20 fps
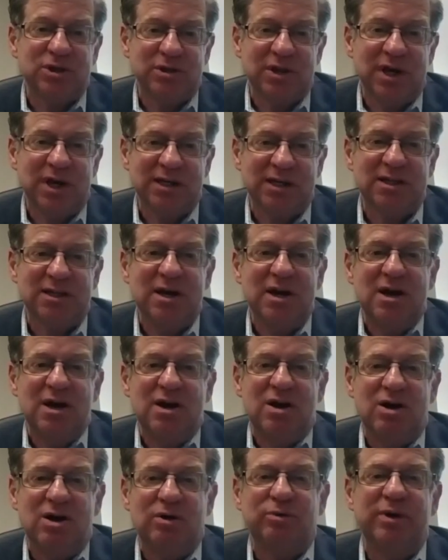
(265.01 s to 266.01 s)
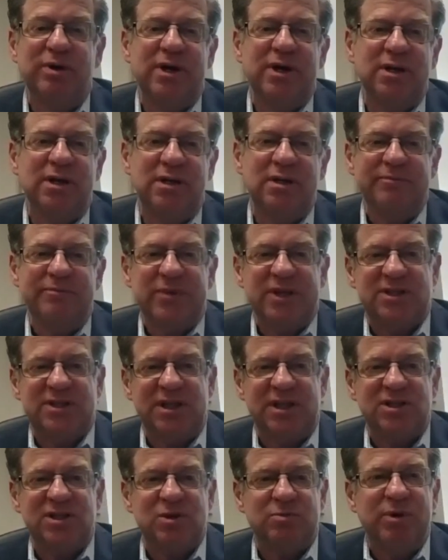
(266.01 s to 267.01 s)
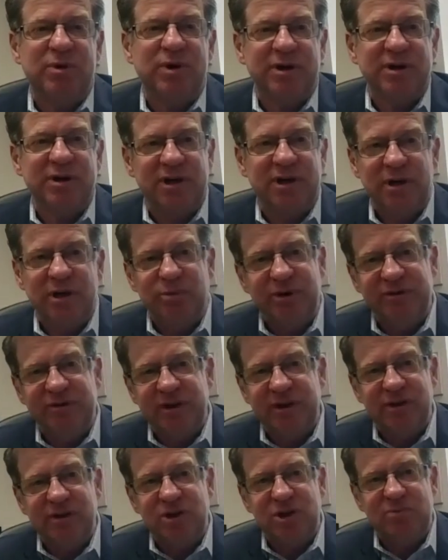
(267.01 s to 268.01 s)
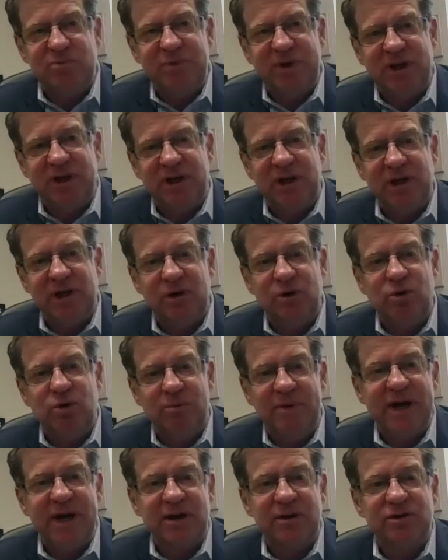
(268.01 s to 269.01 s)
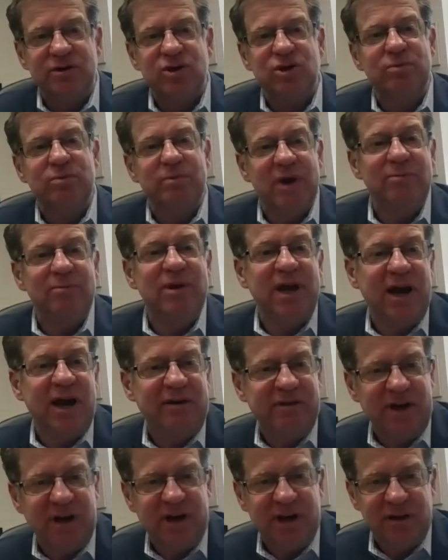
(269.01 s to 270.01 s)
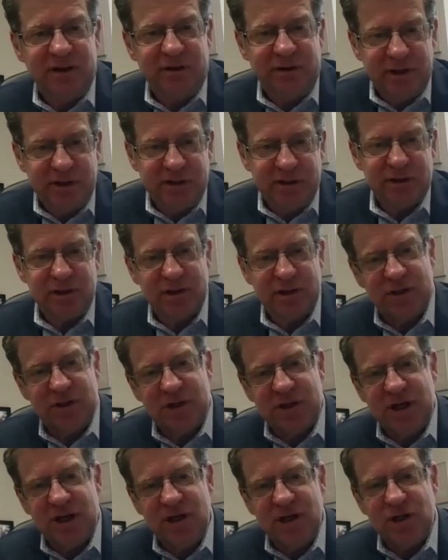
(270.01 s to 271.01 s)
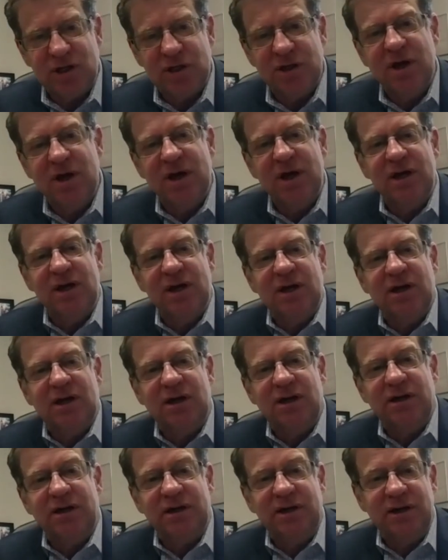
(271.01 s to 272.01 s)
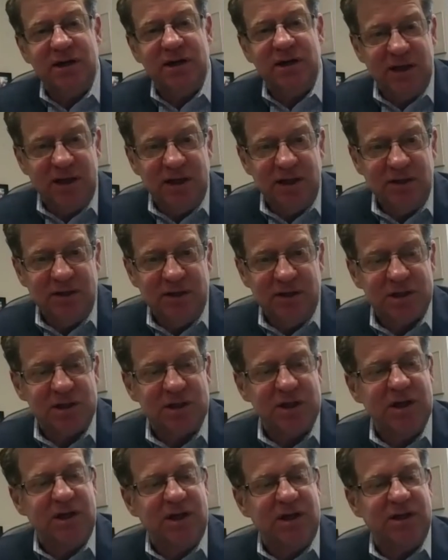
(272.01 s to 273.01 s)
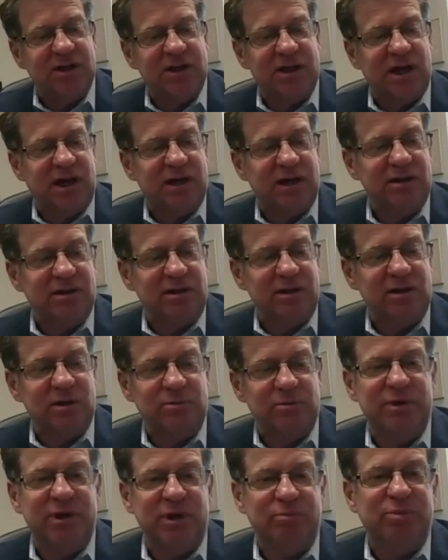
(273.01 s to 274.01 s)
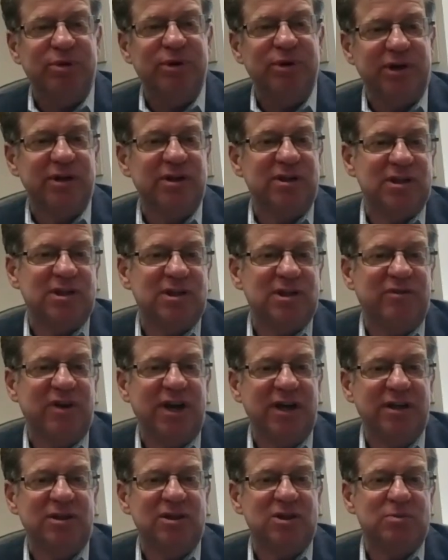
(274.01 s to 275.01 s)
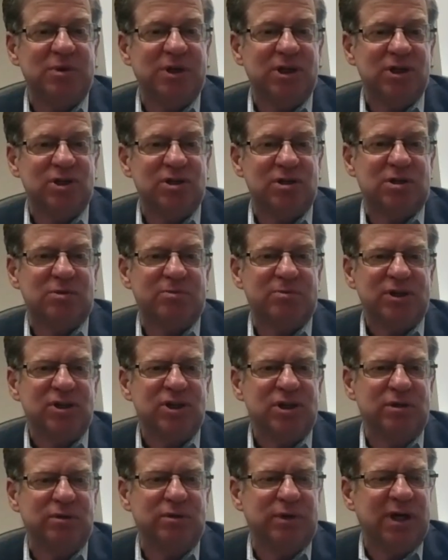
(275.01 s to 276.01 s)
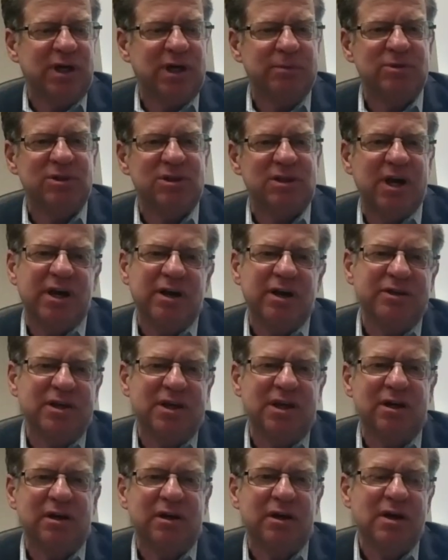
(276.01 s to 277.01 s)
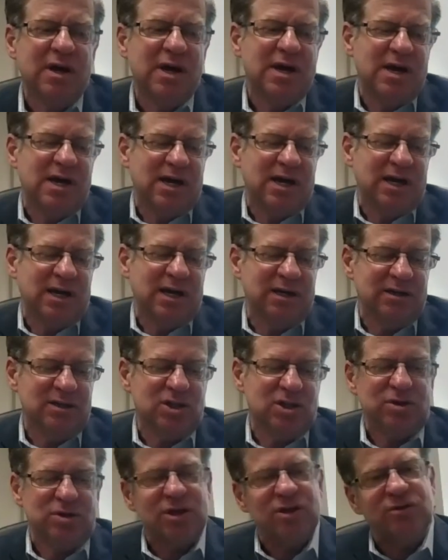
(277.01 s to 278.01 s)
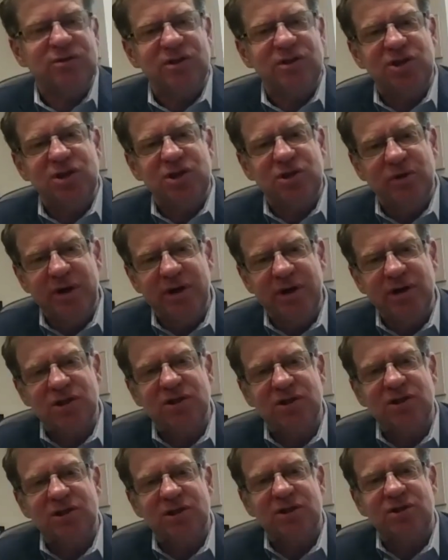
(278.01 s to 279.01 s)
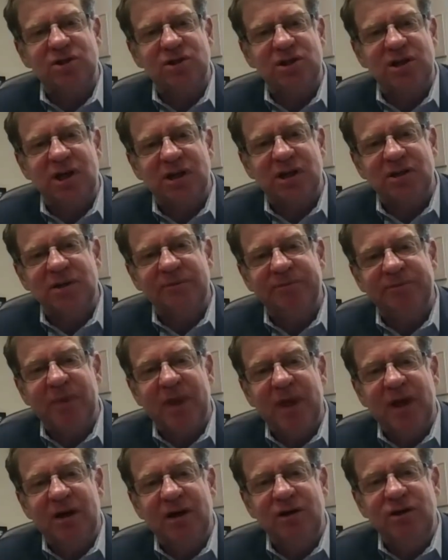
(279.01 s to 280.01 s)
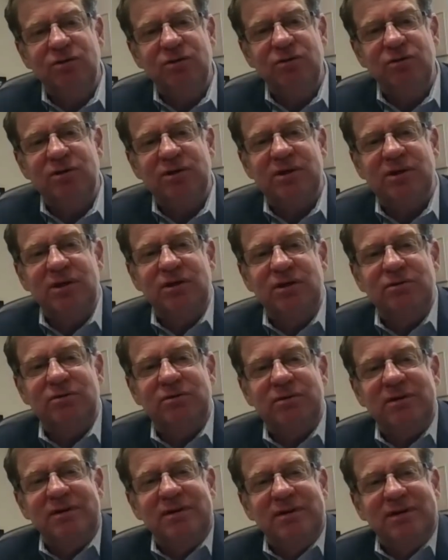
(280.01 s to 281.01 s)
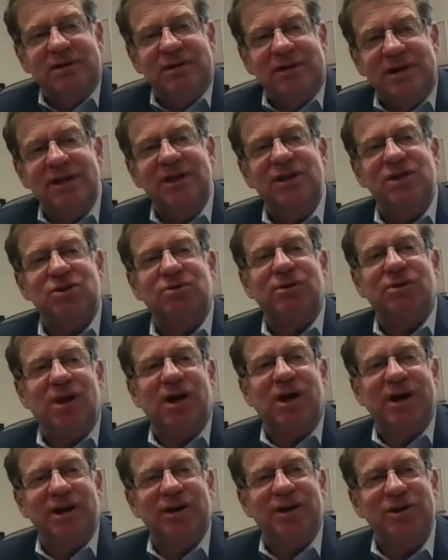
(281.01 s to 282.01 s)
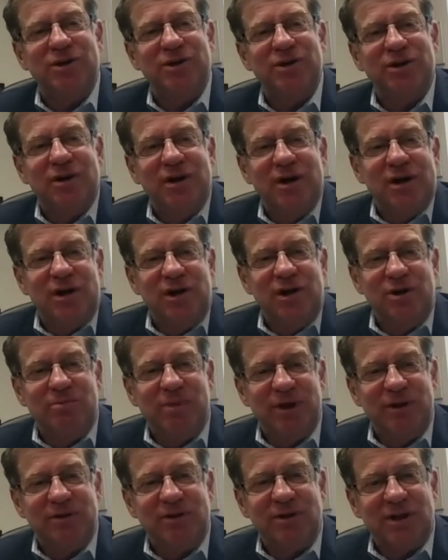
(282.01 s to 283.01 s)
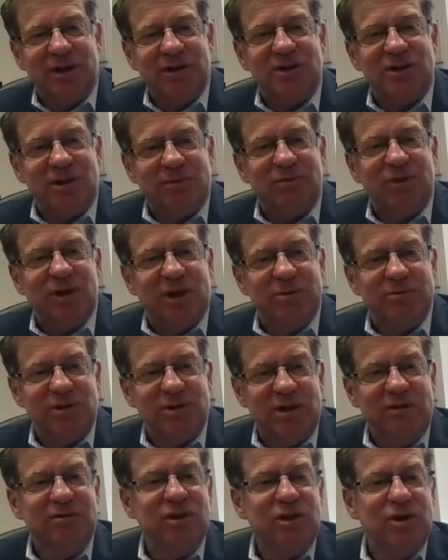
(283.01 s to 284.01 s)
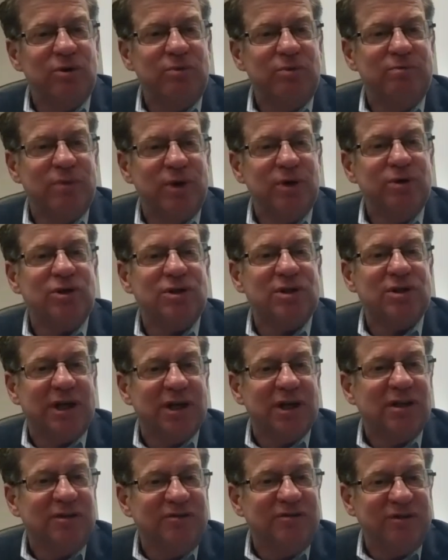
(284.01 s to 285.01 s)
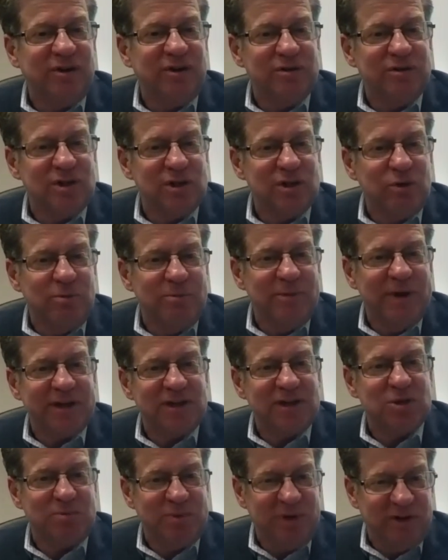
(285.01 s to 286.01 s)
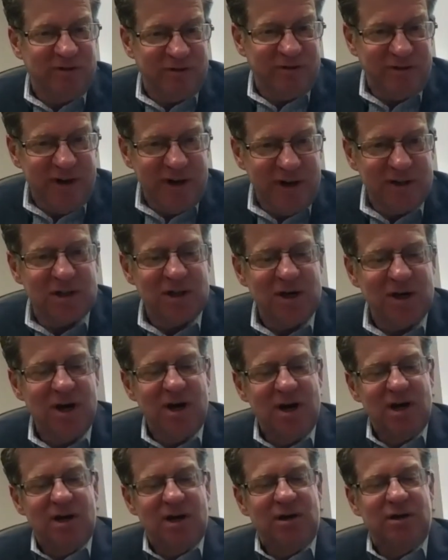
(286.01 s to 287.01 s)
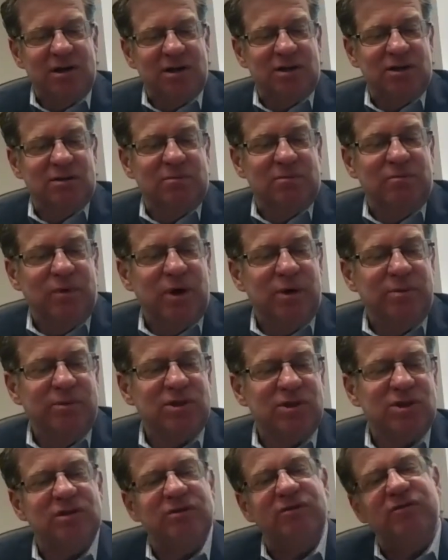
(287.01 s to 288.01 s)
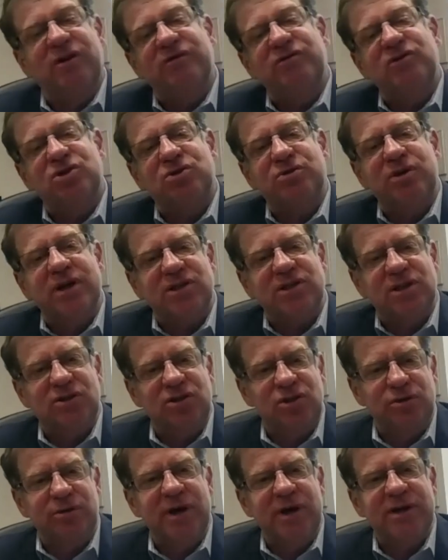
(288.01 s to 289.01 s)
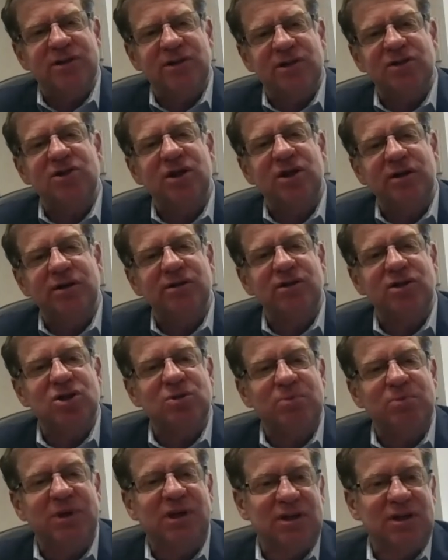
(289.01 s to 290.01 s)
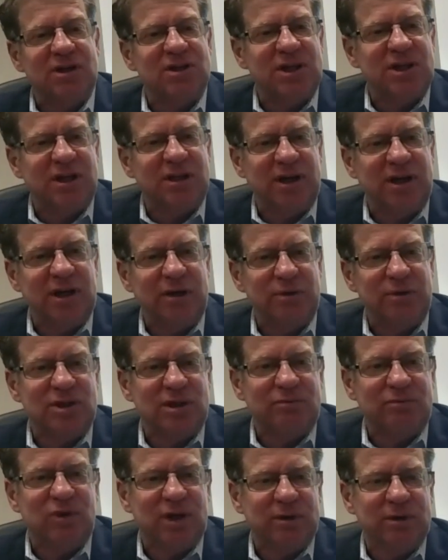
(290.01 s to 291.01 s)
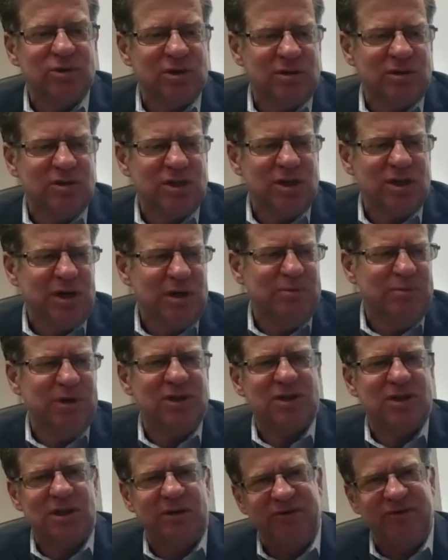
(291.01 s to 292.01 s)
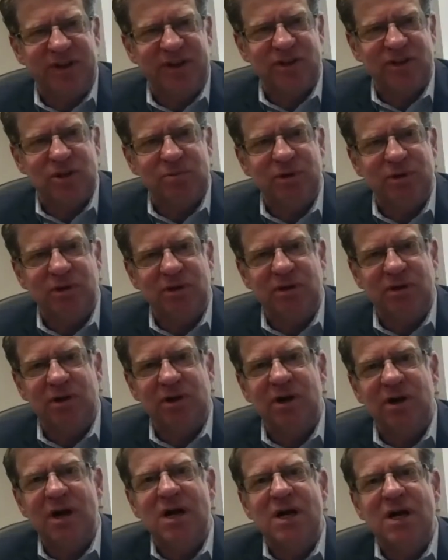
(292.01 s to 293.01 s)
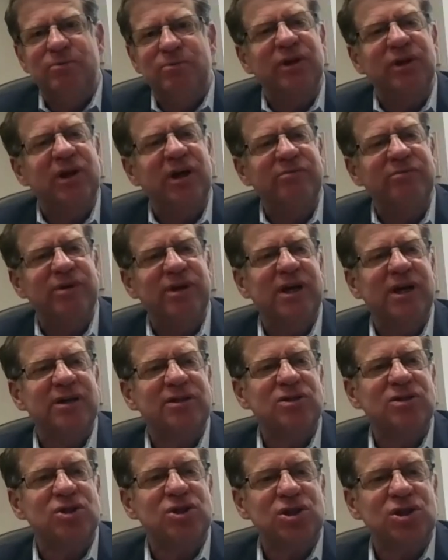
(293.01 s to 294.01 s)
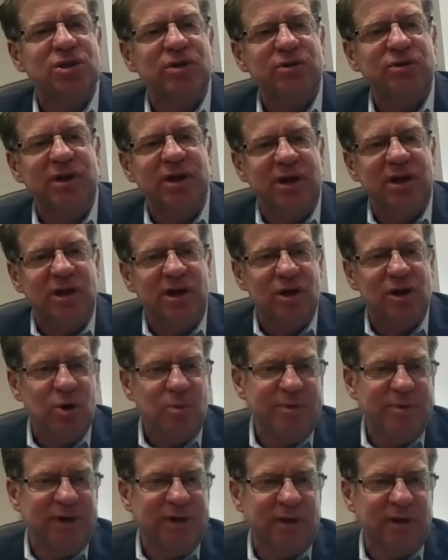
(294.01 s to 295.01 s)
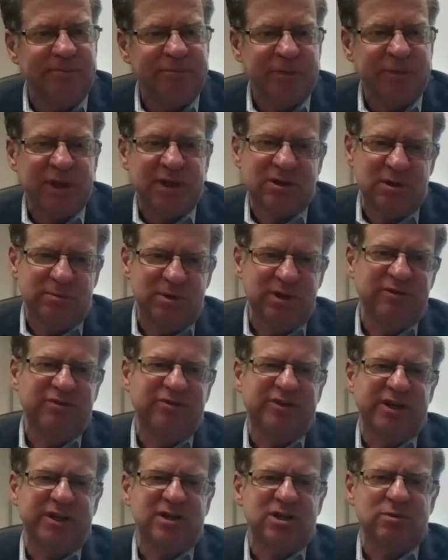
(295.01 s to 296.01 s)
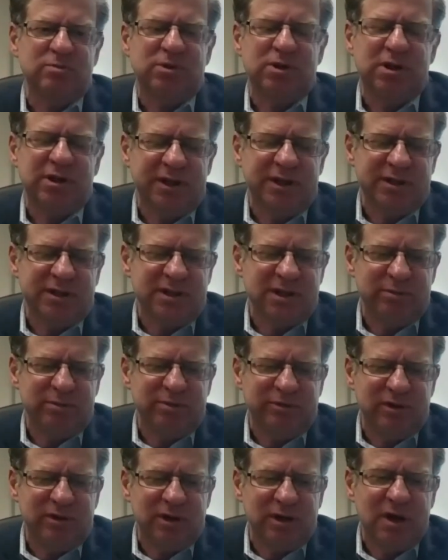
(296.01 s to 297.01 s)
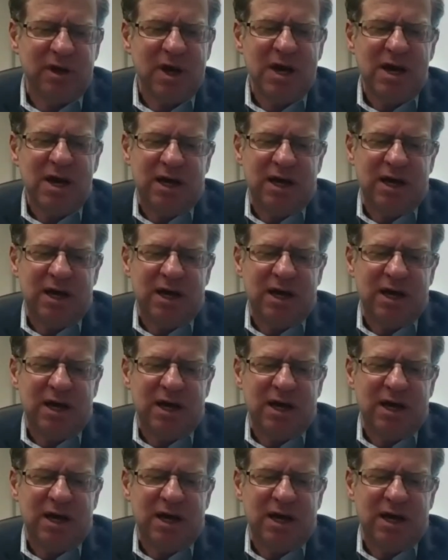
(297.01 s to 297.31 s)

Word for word: So that already sets apart a number of English speaking Quebecers who maybe haven't had their English education uh, in English in Canada that are being put at a disadvantage because, especially when it comes to healthcare and in stressful situations such as that, uh, you, you need to rely on your, your mother tongue sometimes. Even though most Anglophones in Quebec speak French, in moments of, of stress and duress, it's hard to speak in a second language sometimes. So there's got to be some flexibility there, but the government hasn't shown any opening to be flexible on that type of thing.